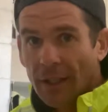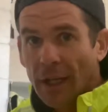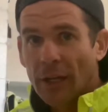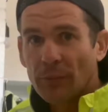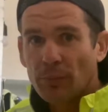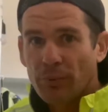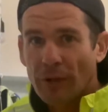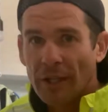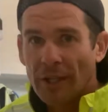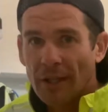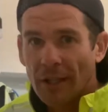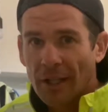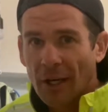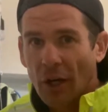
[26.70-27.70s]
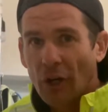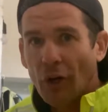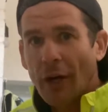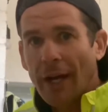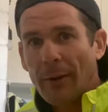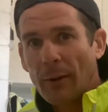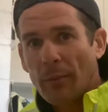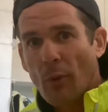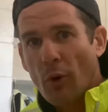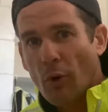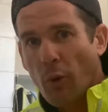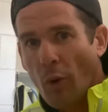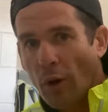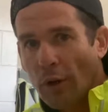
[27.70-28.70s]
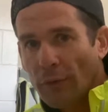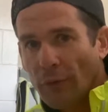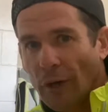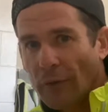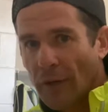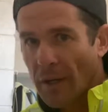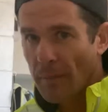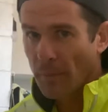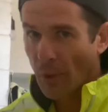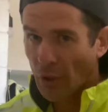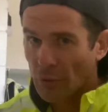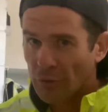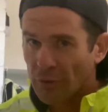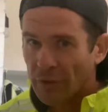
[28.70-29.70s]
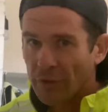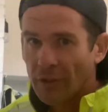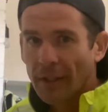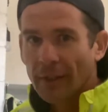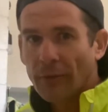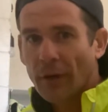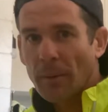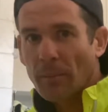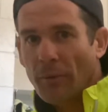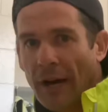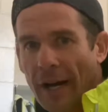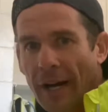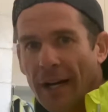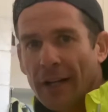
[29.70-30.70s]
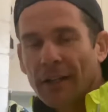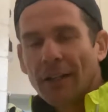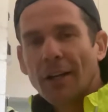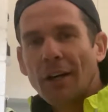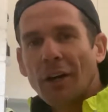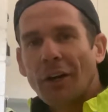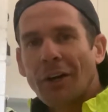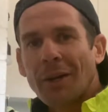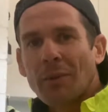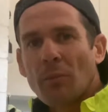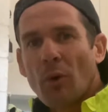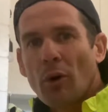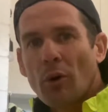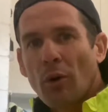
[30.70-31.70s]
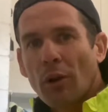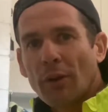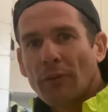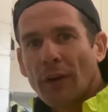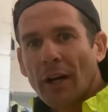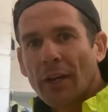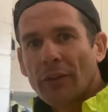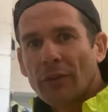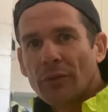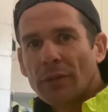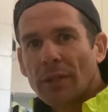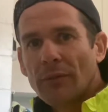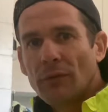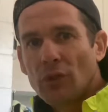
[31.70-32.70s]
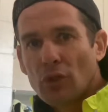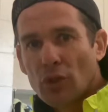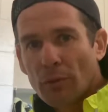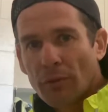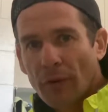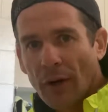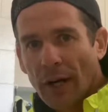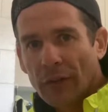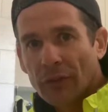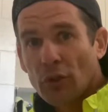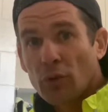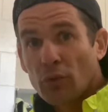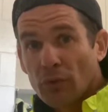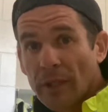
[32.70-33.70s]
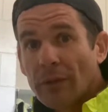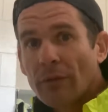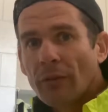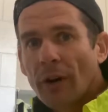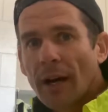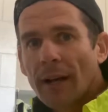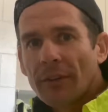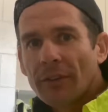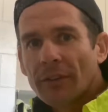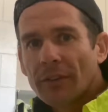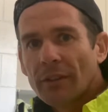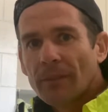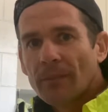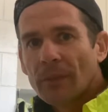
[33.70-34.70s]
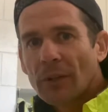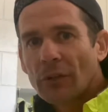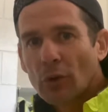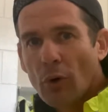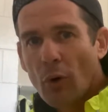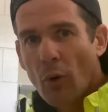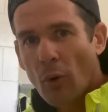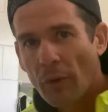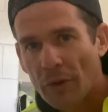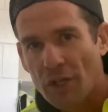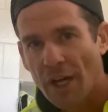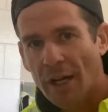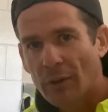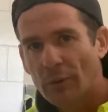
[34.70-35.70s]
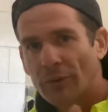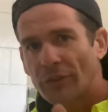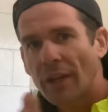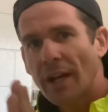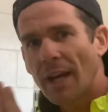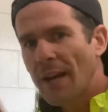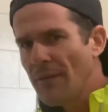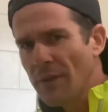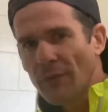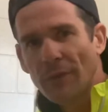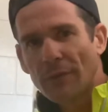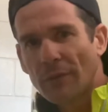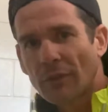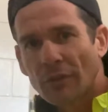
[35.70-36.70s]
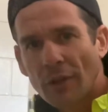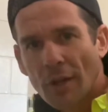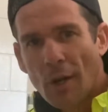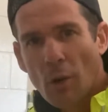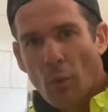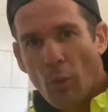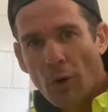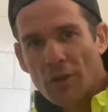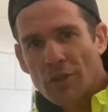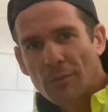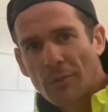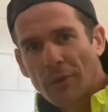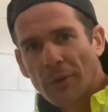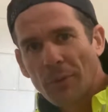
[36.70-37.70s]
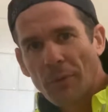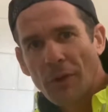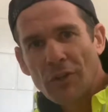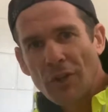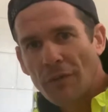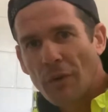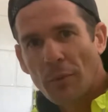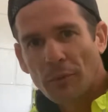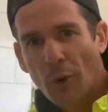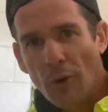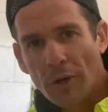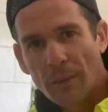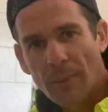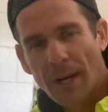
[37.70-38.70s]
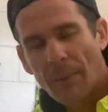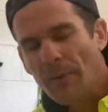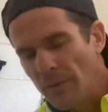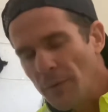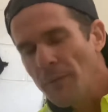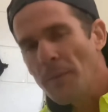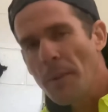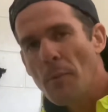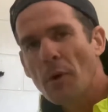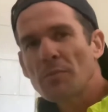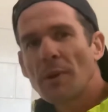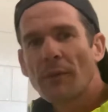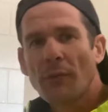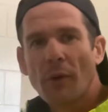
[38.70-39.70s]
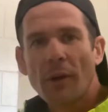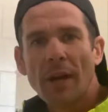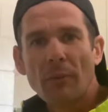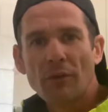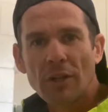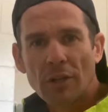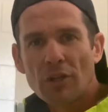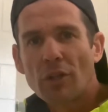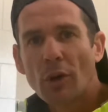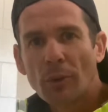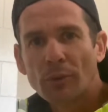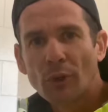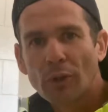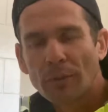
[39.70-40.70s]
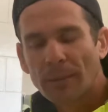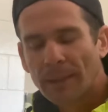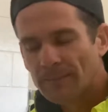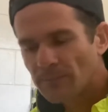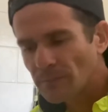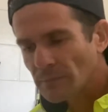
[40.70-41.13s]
it's pretty, you know, I don't know anyone more qualified if I can boast, if I can brag, I don't know anyone more qualified to give YouTube advice, career advice. Because look at all the channels today, even if you've just watching some of the videos, you don't know what I'm talking about. But if you've been watching me for a number of years, you know who I'm talking about.